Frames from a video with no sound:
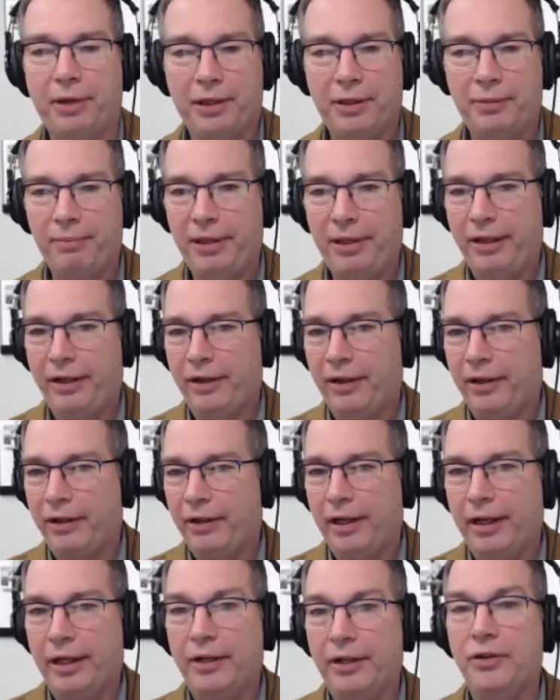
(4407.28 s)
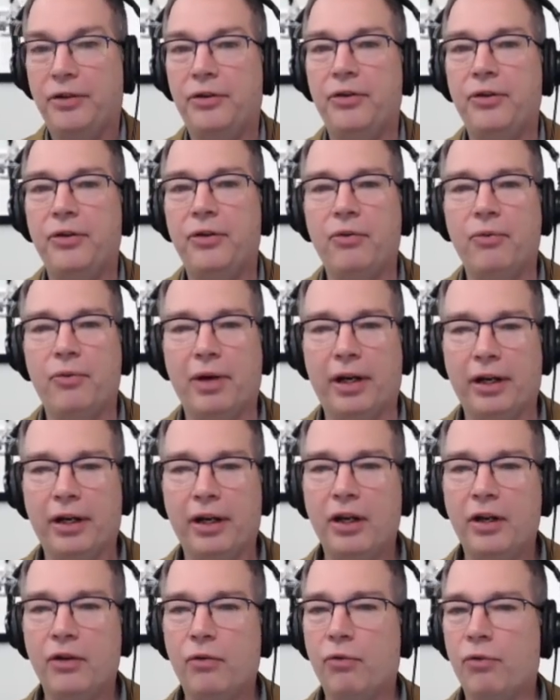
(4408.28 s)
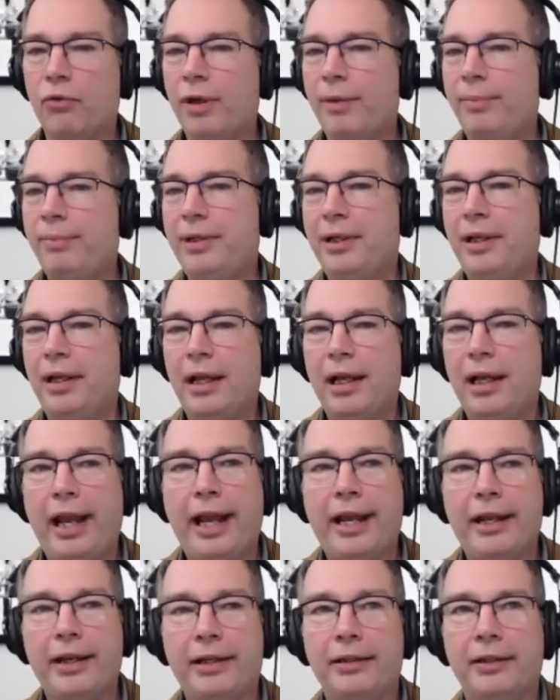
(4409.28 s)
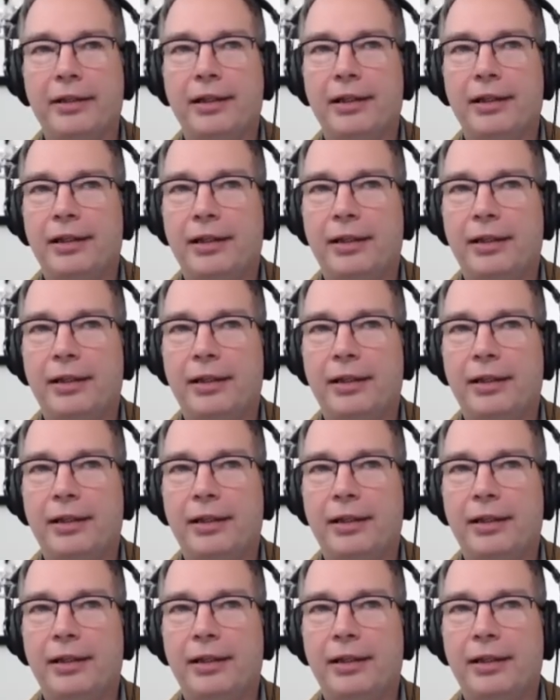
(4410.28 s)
speaker a new one. And